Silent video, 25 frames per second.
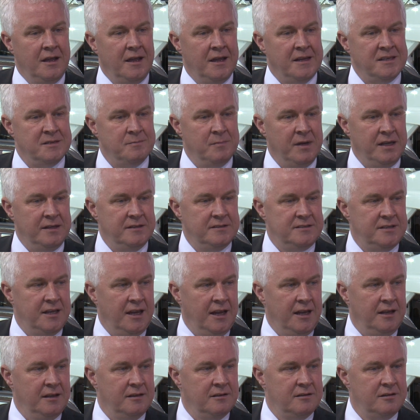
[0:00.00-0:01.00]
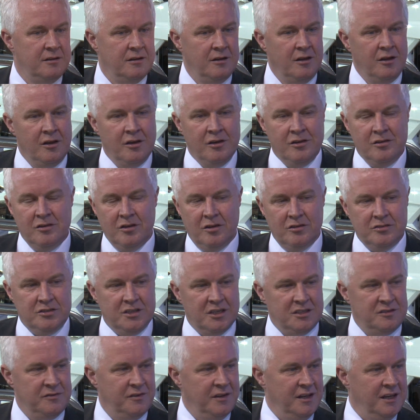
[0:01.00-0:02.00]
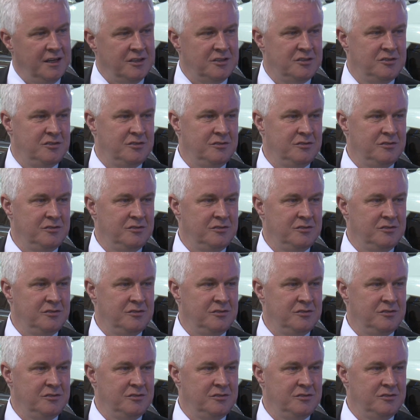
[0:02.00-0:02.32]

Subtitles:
is maintained, not just for the next